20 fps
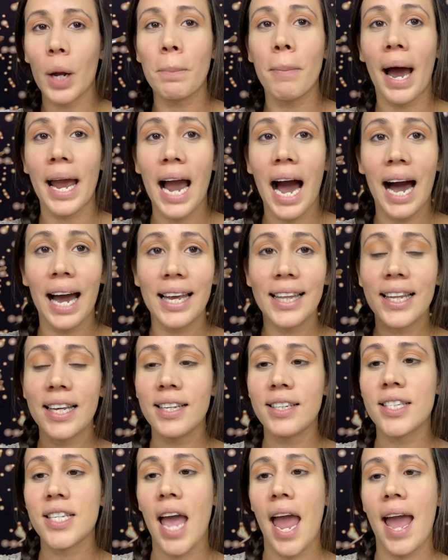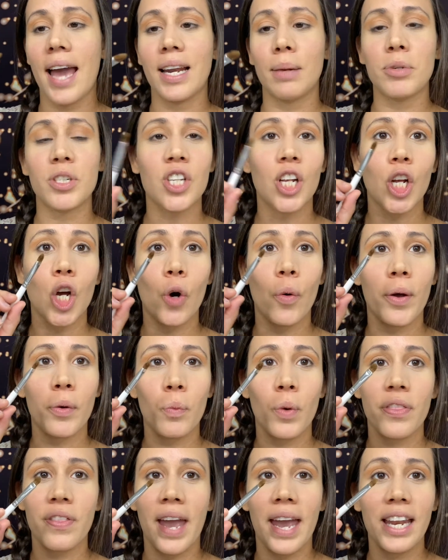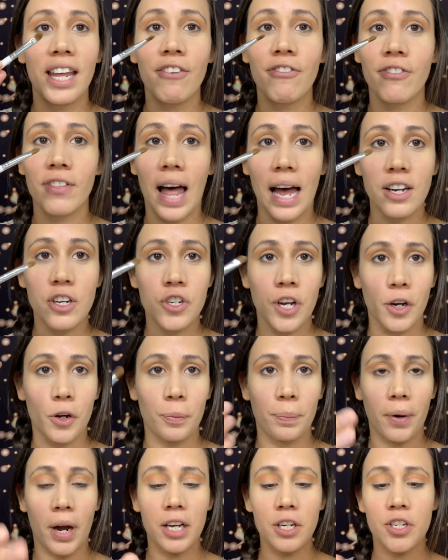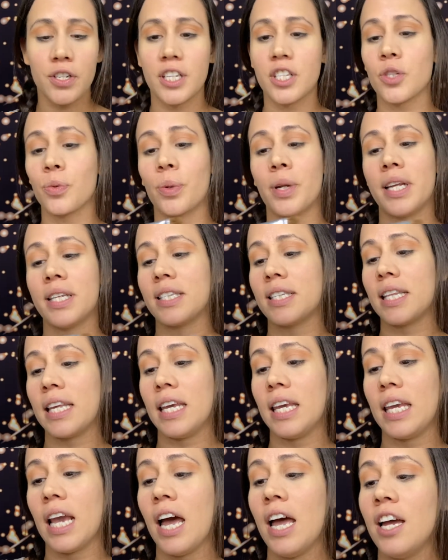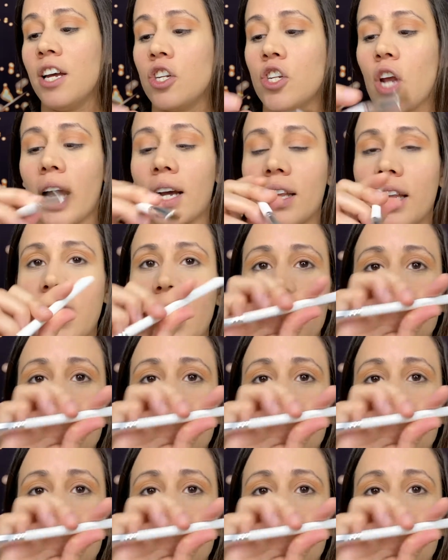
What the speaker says: my eyelids, and I'm just gonna go in with any flat shader brush. This one is the Jaclyn Hill